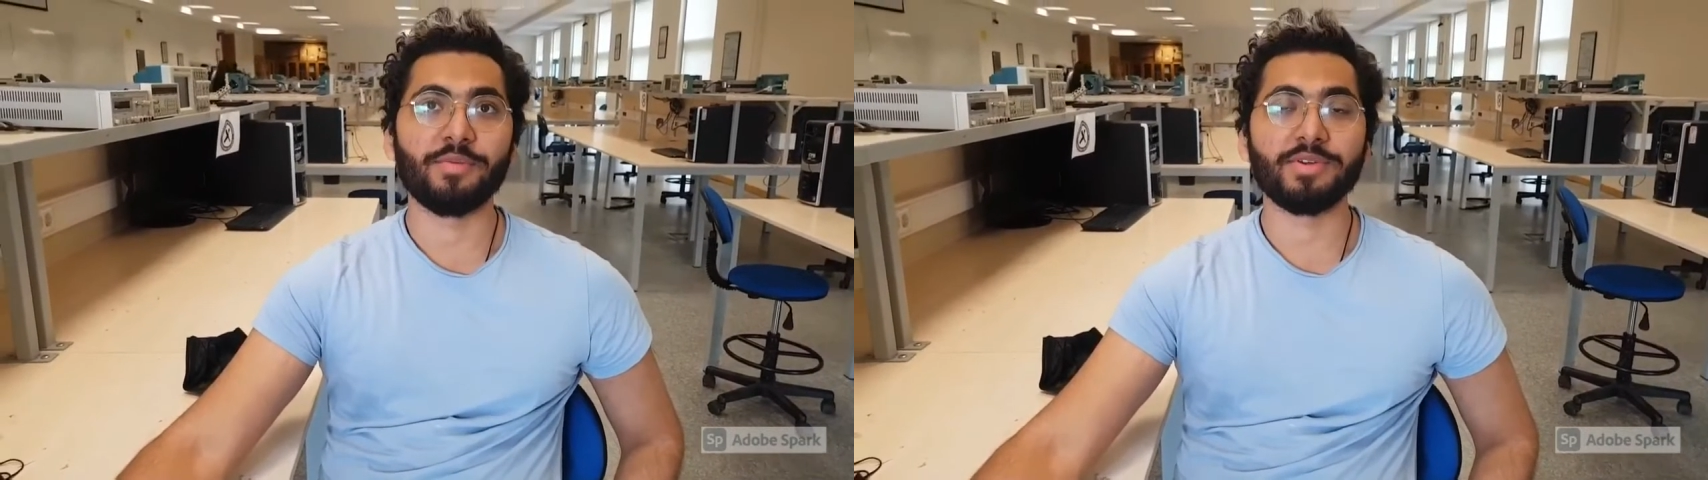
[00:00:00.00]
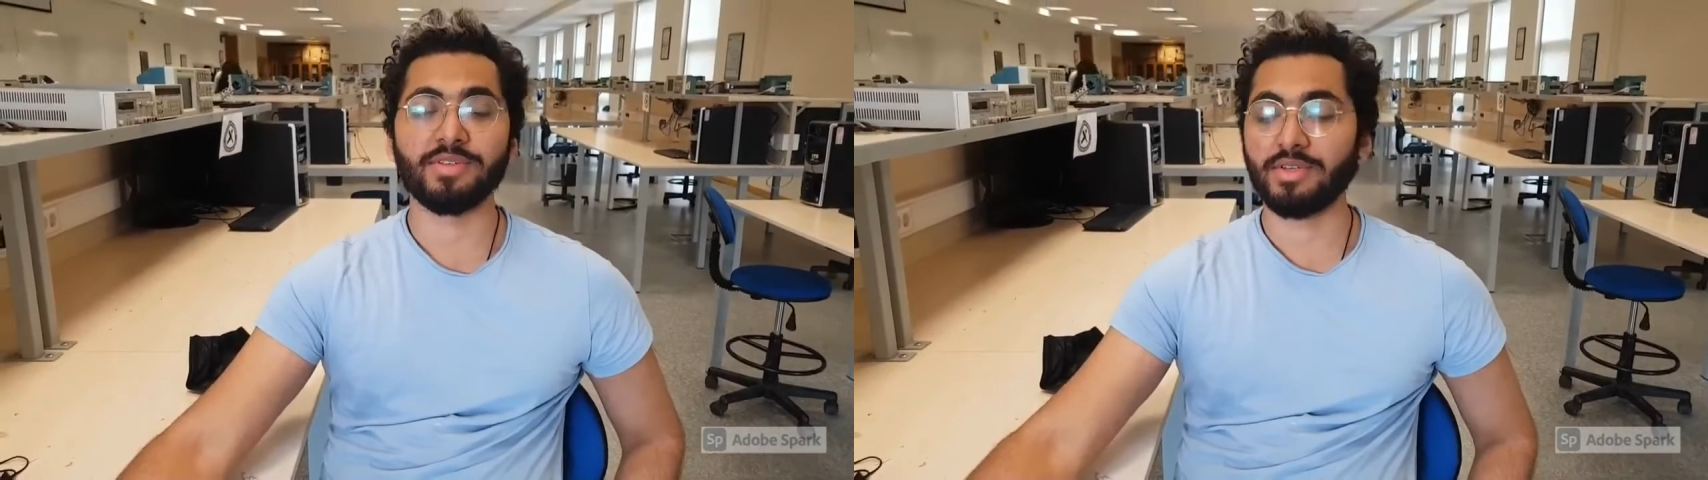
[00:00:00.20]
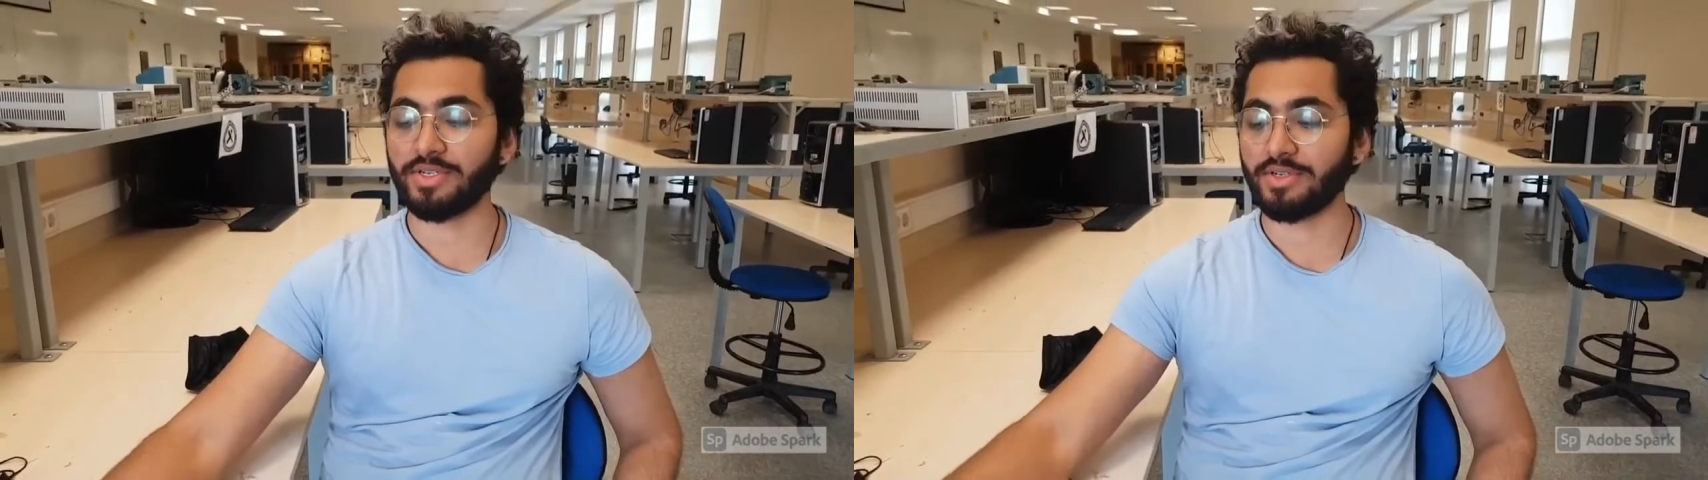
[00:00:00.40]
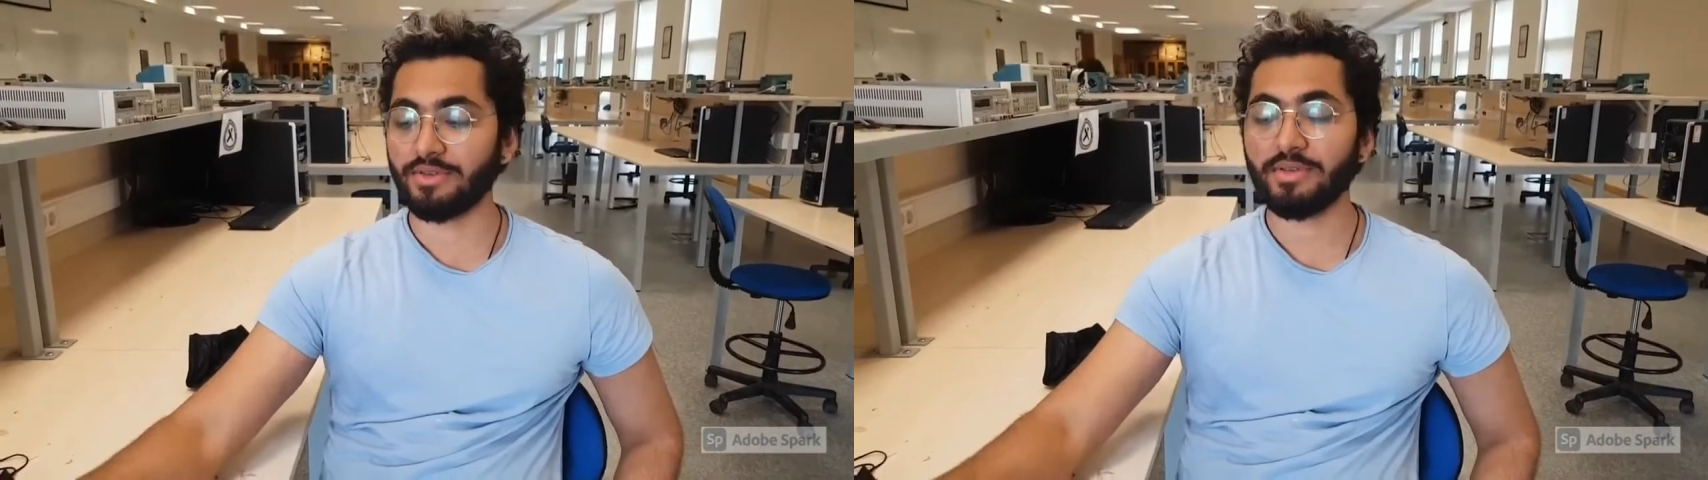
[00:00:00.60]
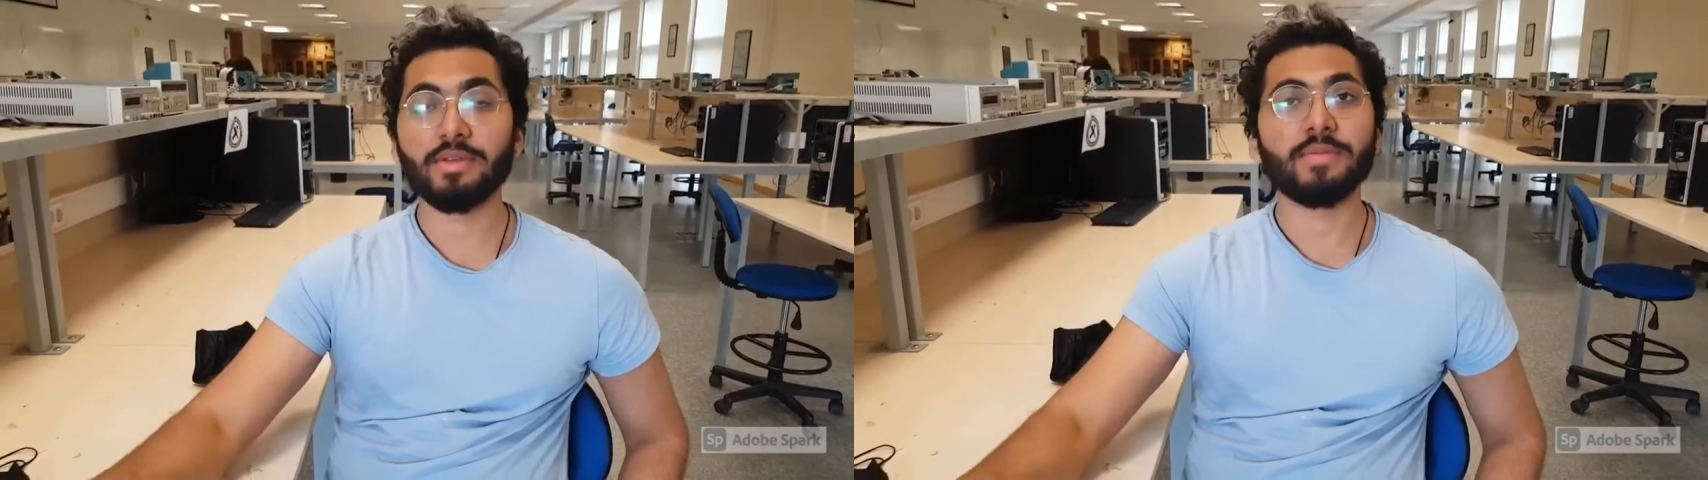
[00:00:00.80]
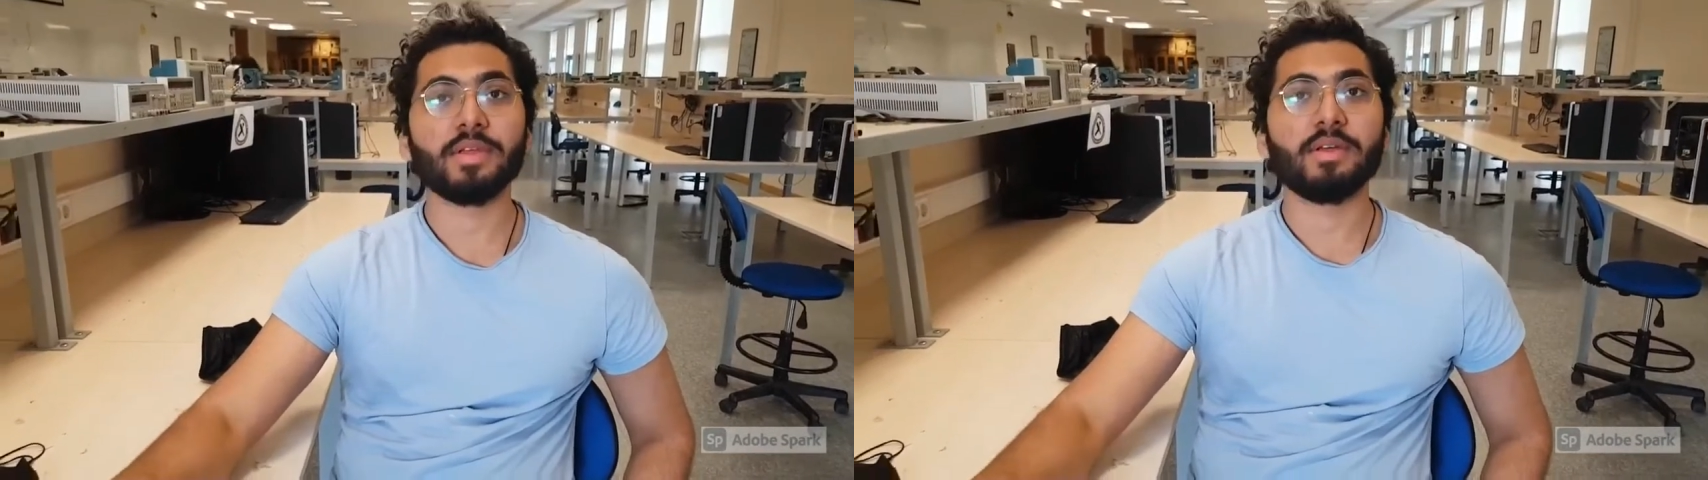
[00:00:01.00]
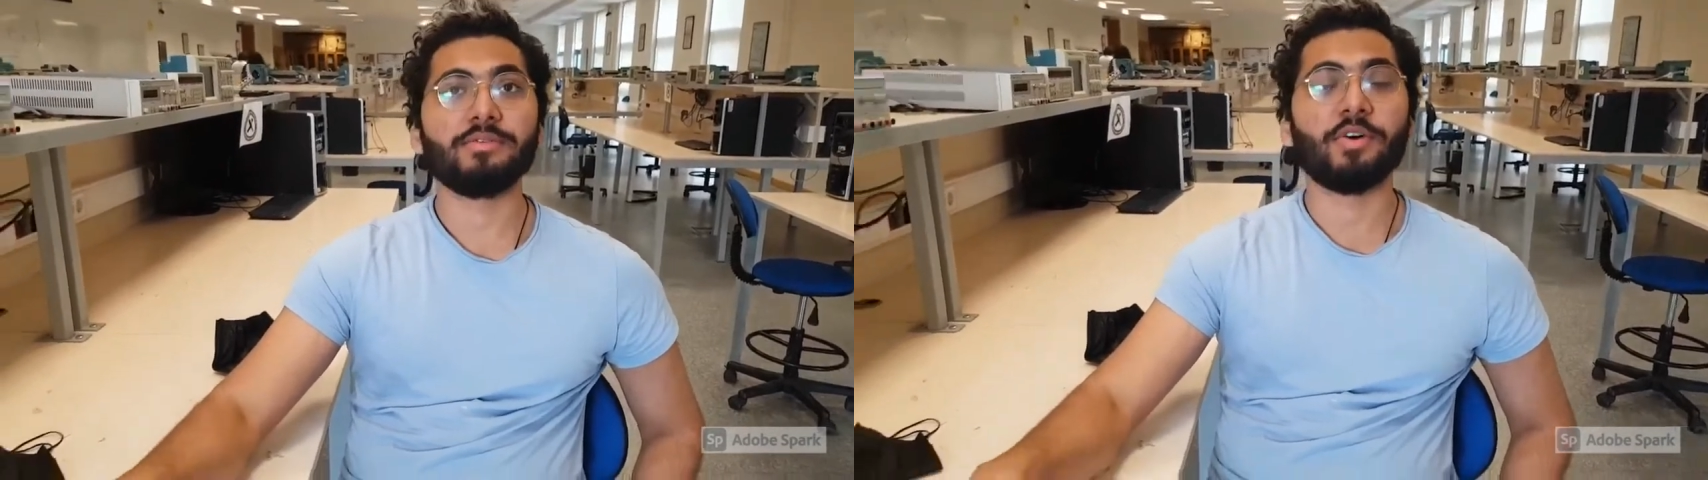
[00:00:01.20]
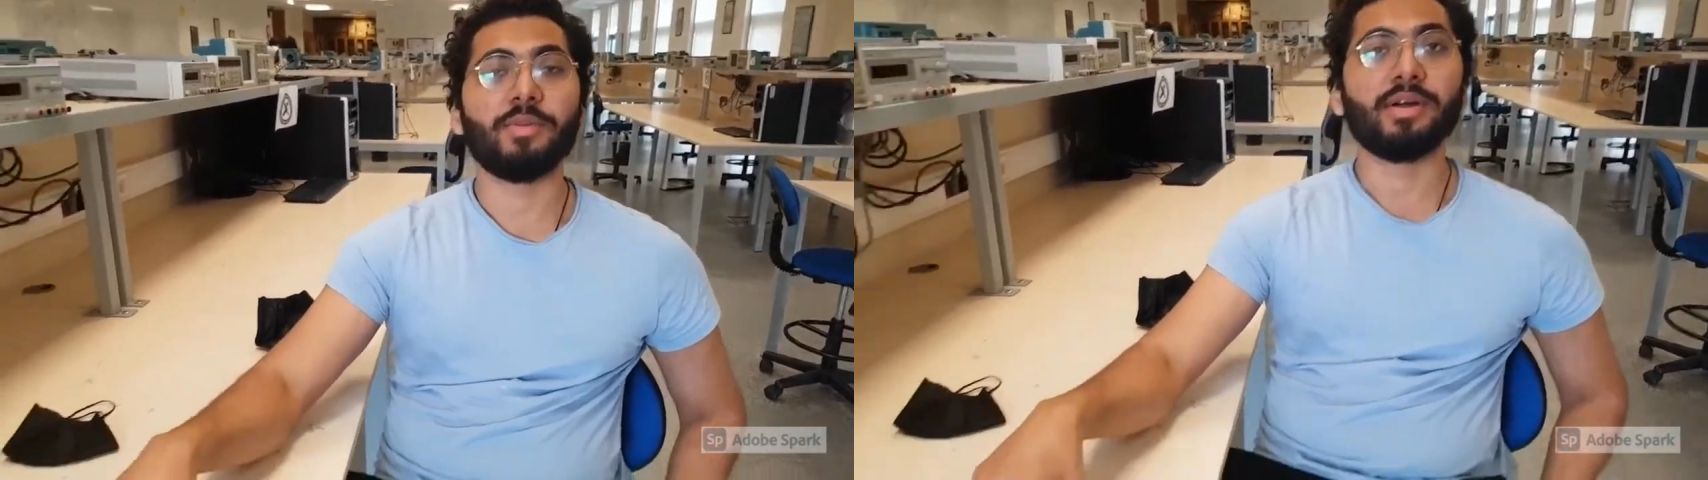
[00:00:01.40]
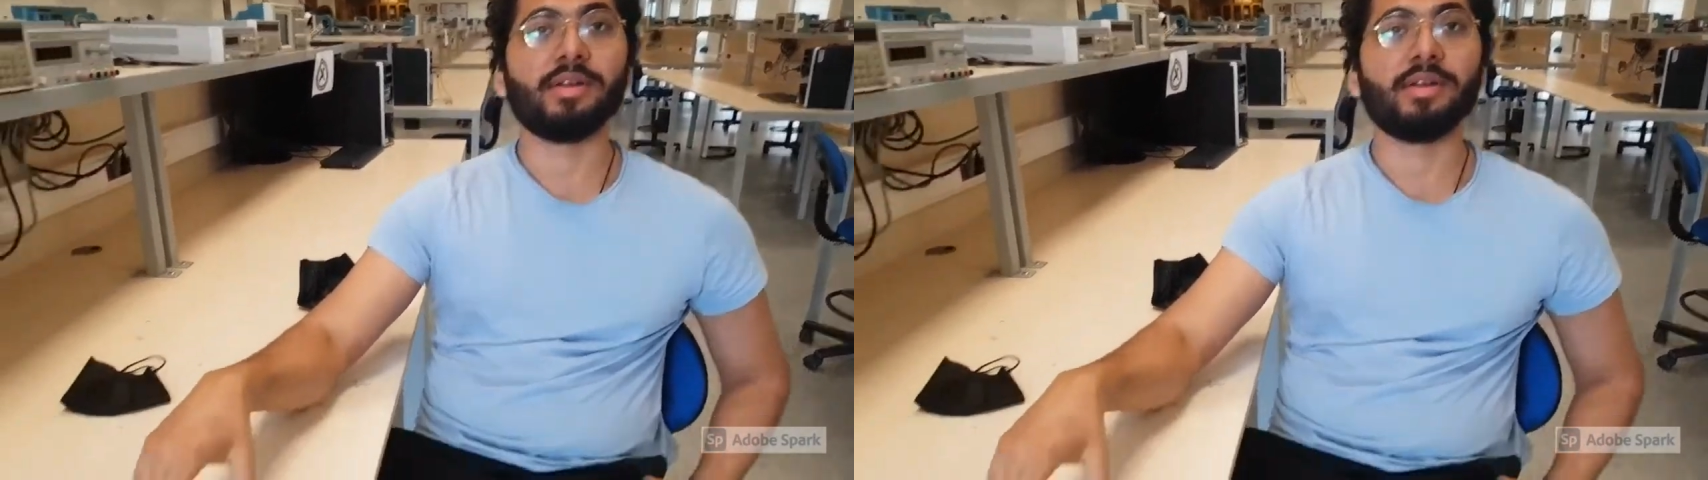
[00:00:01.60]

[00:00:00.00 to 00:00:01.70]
presentation for my